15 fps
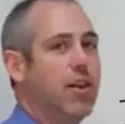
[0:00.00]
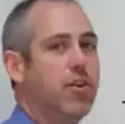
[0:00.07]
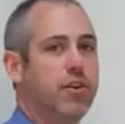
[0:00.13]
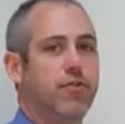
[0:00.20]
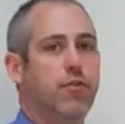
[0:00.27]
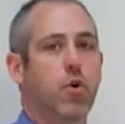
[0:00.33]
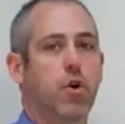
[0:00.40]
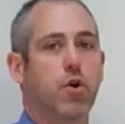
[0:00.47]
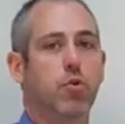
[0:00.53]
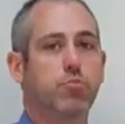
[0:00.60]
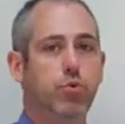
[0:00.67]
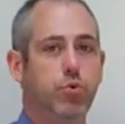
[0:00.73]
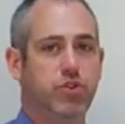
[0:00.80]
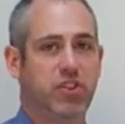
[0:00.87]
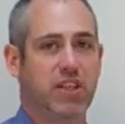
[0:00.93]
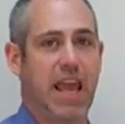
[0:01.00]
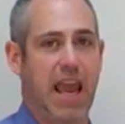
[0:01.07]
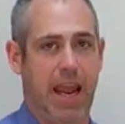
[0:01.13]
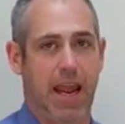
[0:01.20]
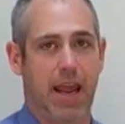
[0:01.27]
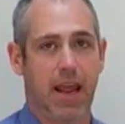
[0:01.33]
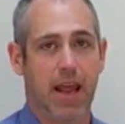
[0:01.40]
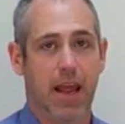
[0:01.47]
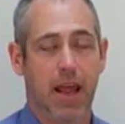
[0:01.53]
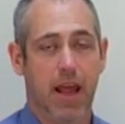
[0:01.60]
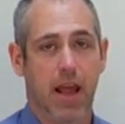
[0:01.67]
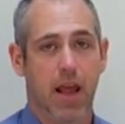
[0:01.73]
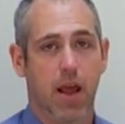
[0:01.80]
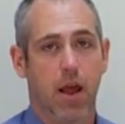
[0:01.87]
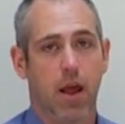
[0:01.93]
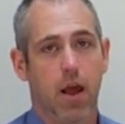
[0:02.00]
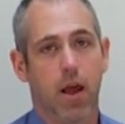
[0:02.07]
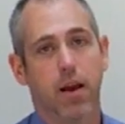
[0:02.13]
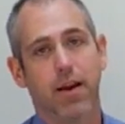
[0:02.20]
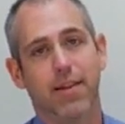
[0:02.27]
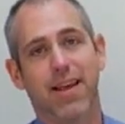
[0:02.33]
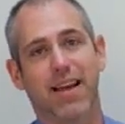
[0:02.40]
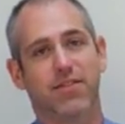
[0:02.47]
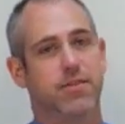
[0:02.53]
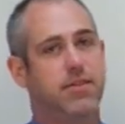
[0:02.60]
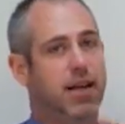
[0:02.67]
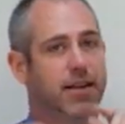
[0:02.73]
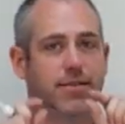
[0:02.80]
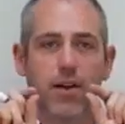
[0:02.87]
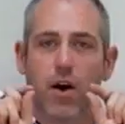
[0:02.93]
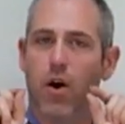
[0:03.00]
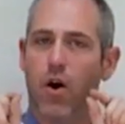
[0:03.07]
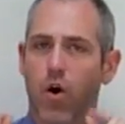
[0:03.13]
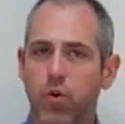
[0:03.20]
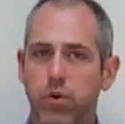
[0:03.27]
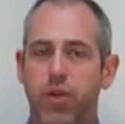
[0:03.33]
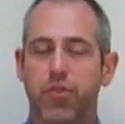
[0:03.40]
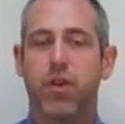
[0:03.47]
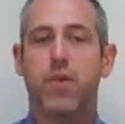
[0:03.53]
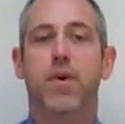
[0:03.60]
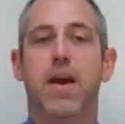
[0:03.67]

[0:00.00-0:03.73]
looked for you, busqué. And that's the only thing